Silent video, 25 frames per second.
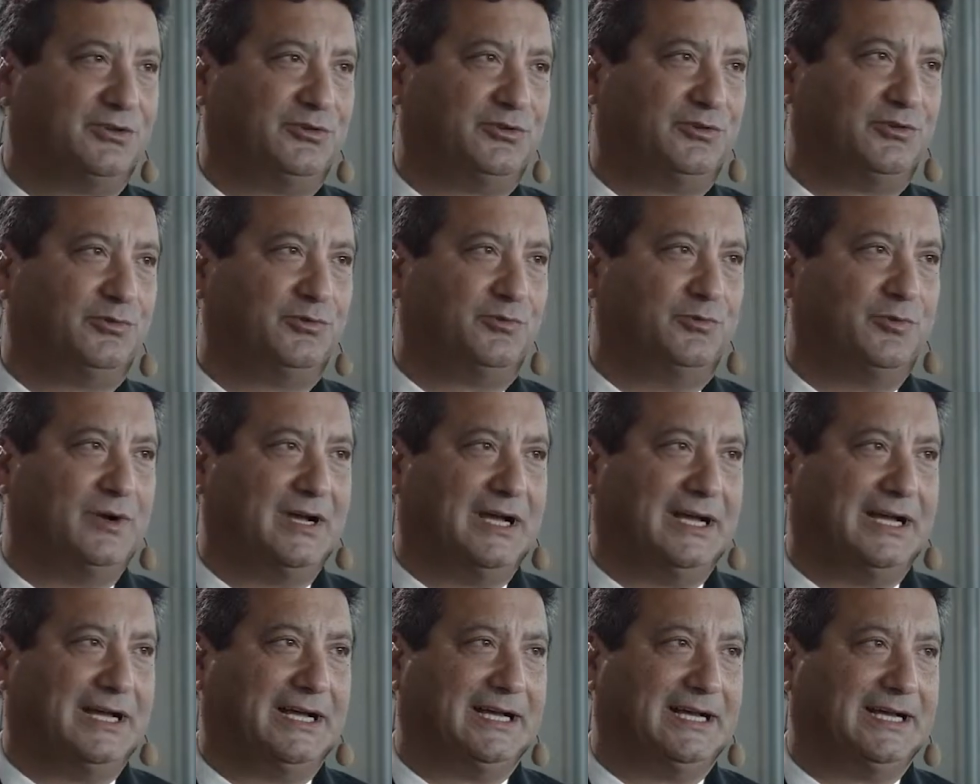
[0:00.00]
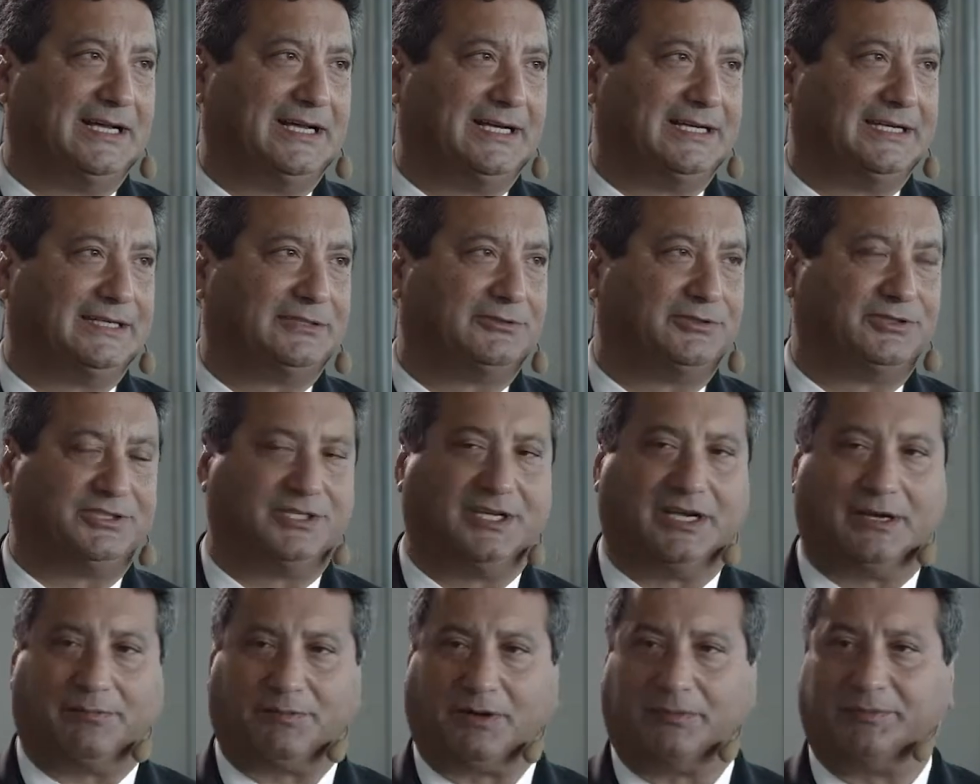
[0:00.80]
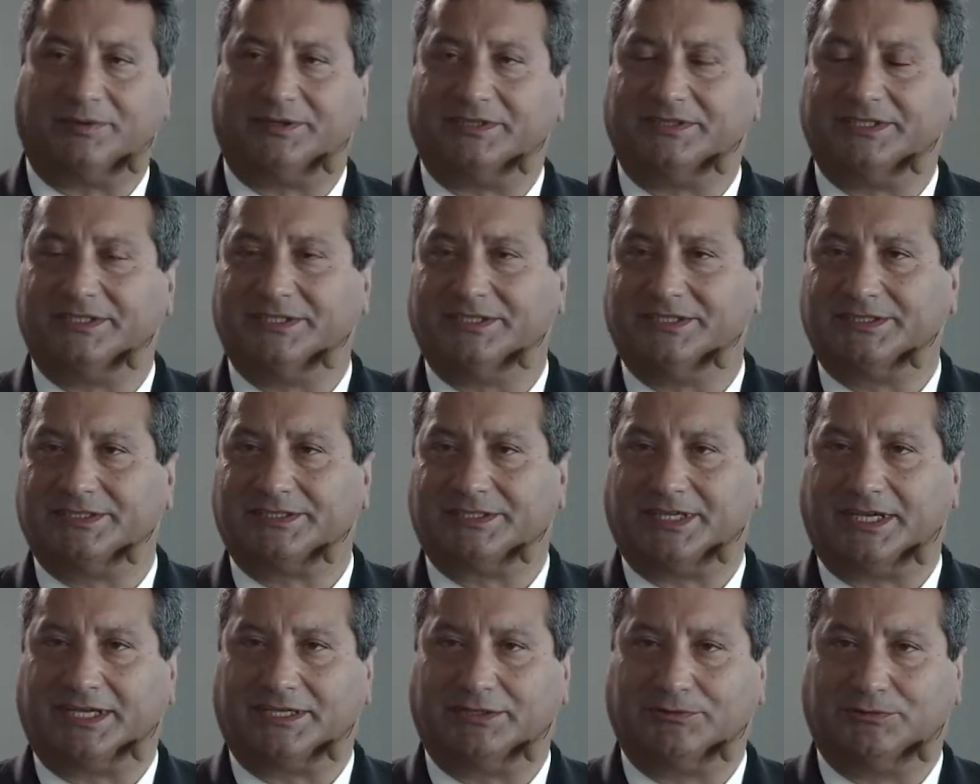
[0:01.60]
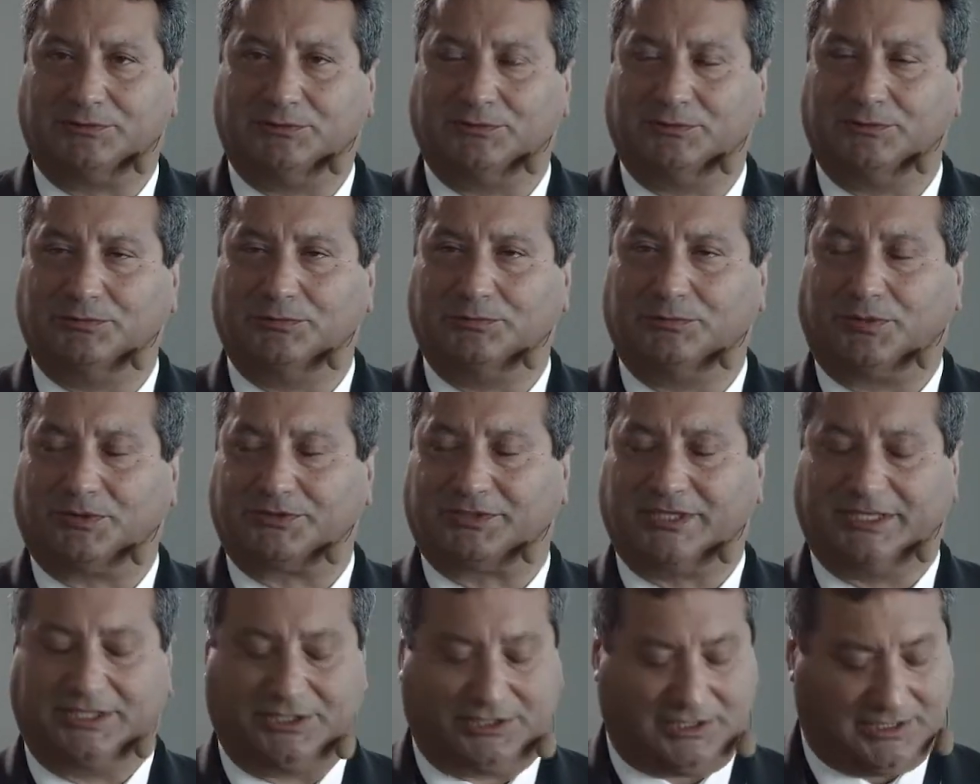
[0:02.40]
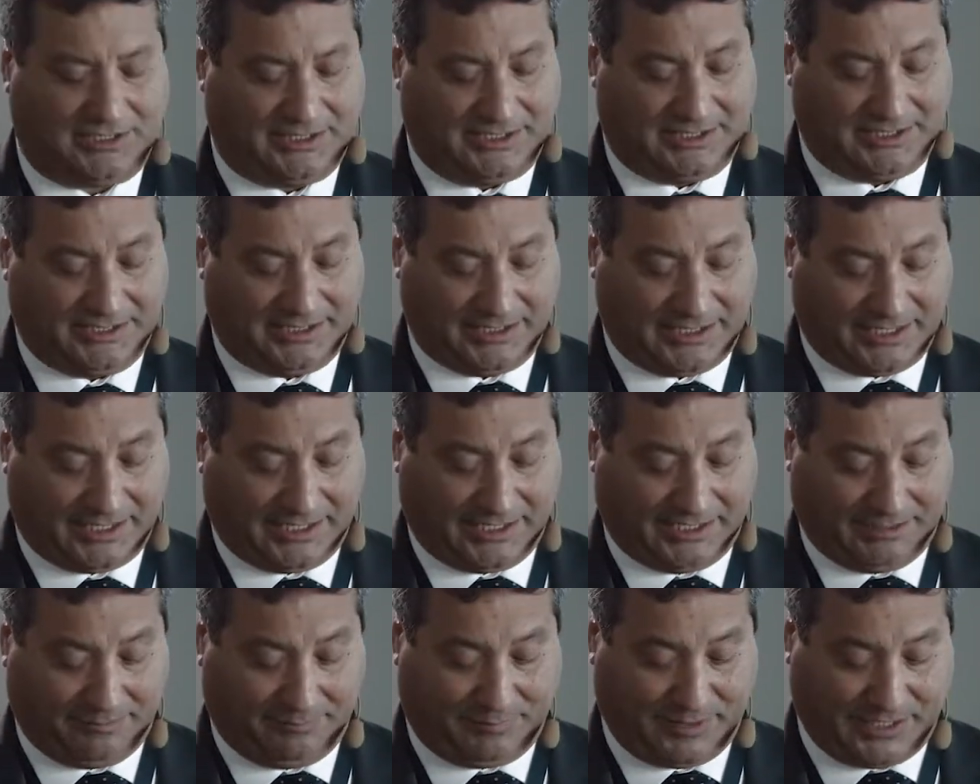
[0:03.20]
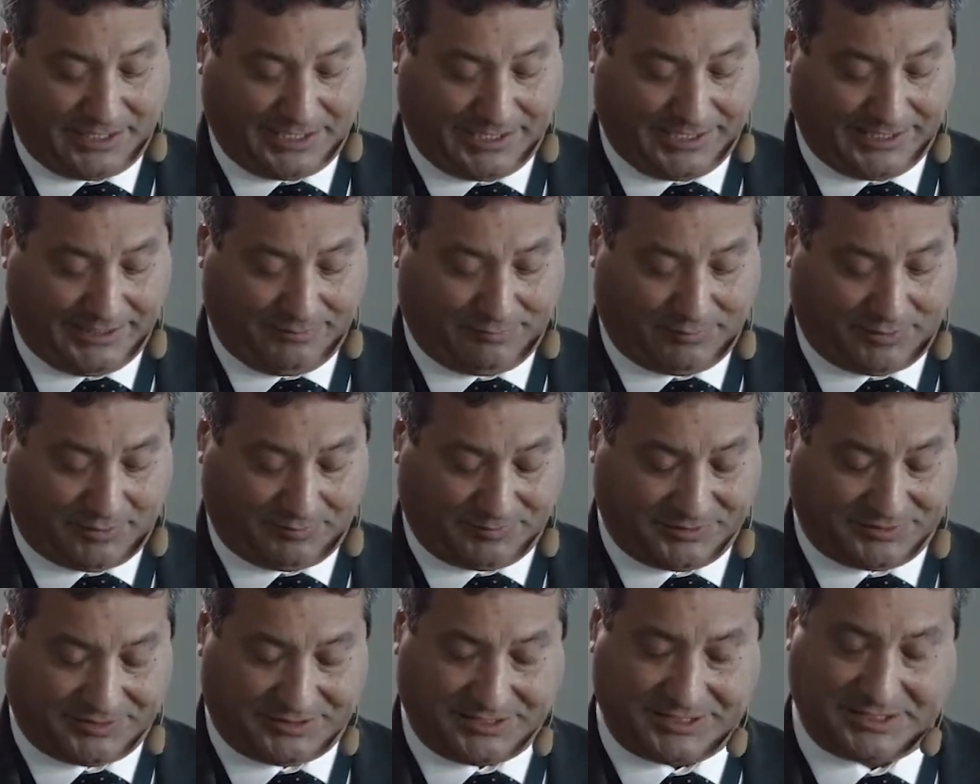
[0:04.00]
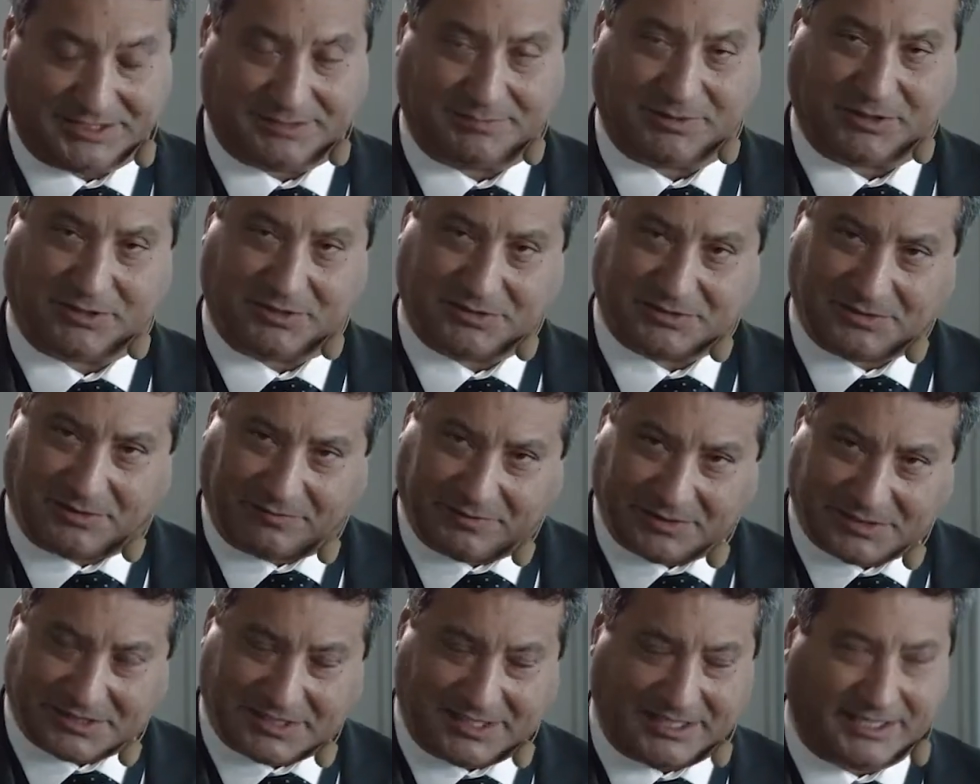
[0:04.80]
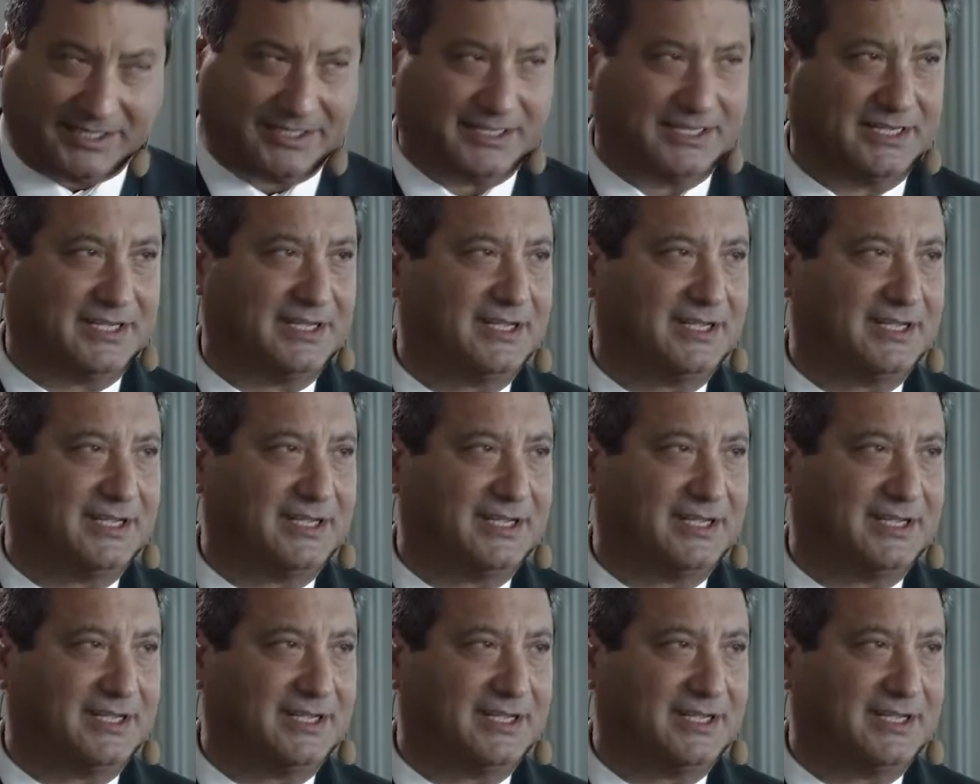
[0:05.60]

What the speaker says: to see our properties and to potentially buy properties, because obviously